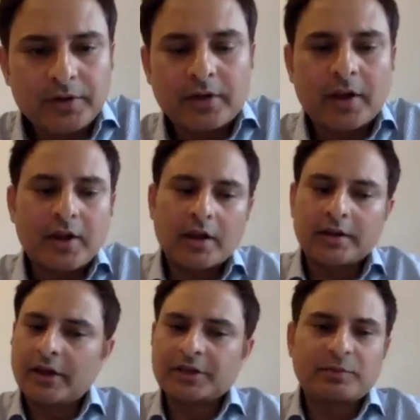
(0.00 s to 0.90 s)
and
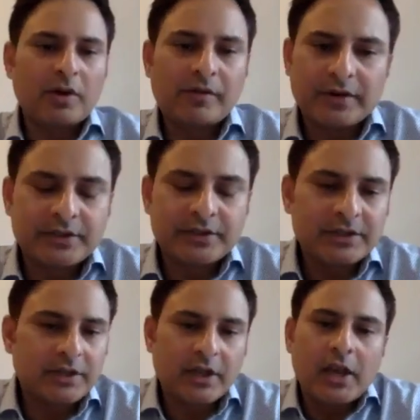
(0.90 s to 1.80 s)
the experience
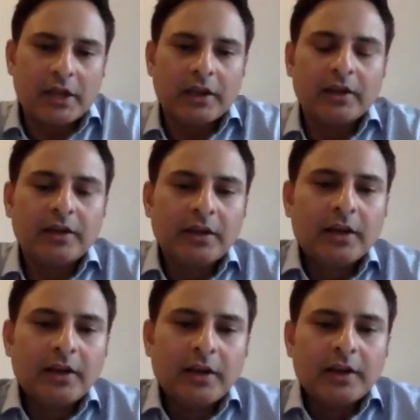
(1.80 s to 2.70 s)
is key.
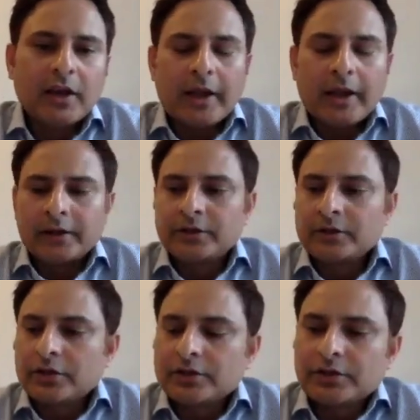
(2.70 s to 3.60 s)

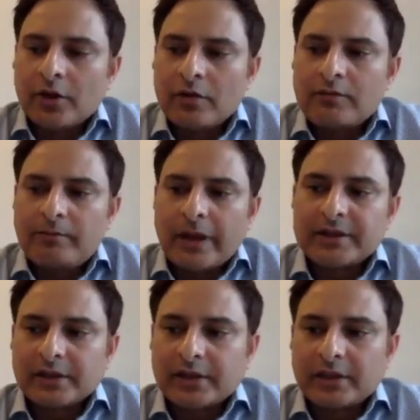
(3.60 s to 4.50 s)
And so
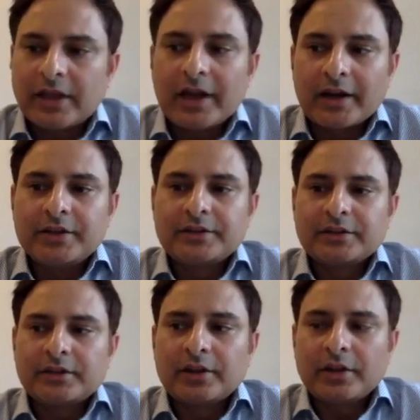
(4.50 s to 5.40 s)
basically that is
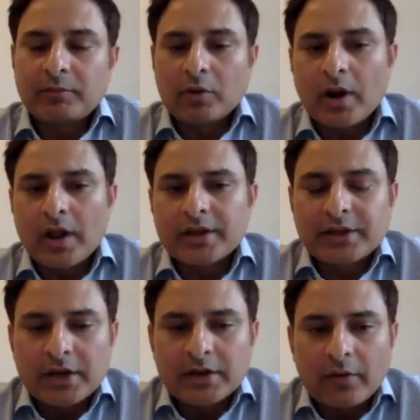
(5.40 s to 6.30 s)
the thing. But when I
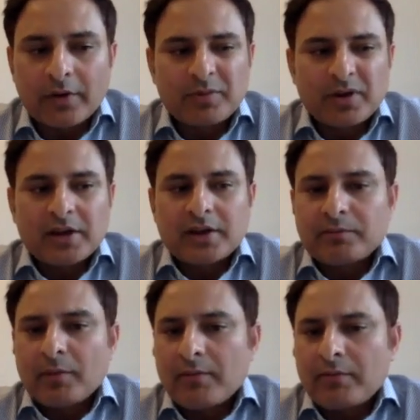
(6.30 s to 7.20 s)
say direct booking,
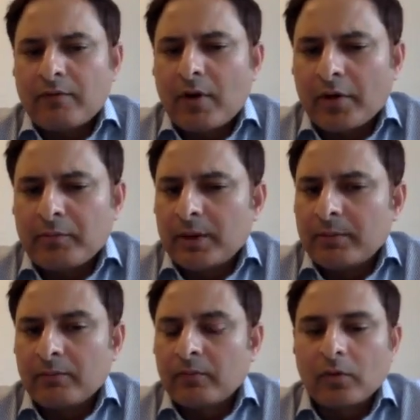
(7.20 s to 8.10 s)
it might be very
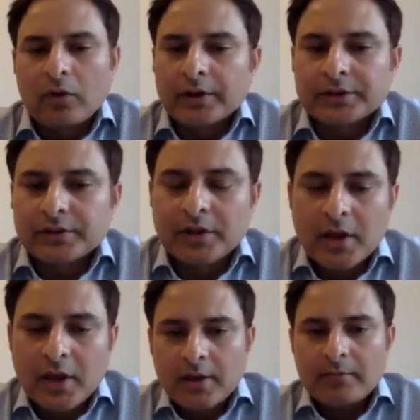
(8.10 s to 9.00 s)
minimum for us,
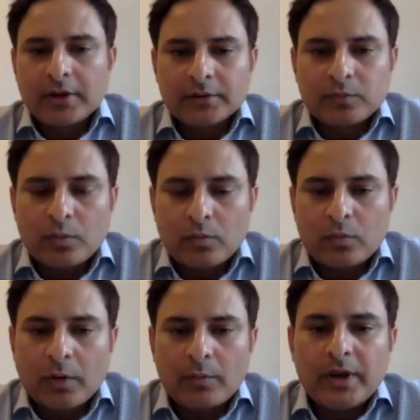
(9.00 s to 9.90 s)
because
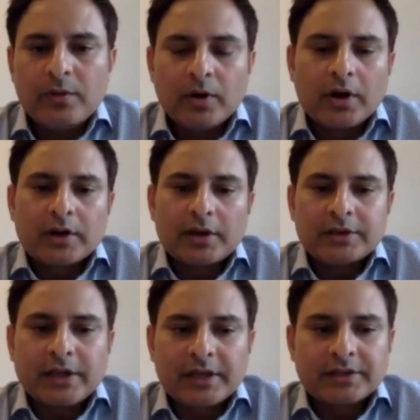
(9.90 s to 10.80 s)
what we work
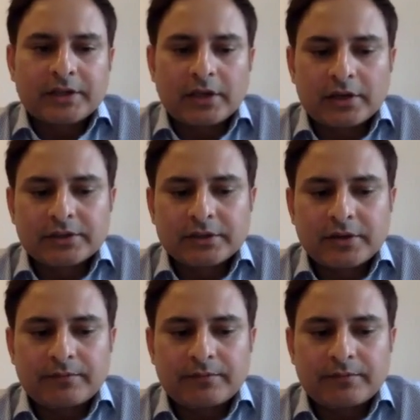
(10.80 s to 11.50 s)
is, as I said, is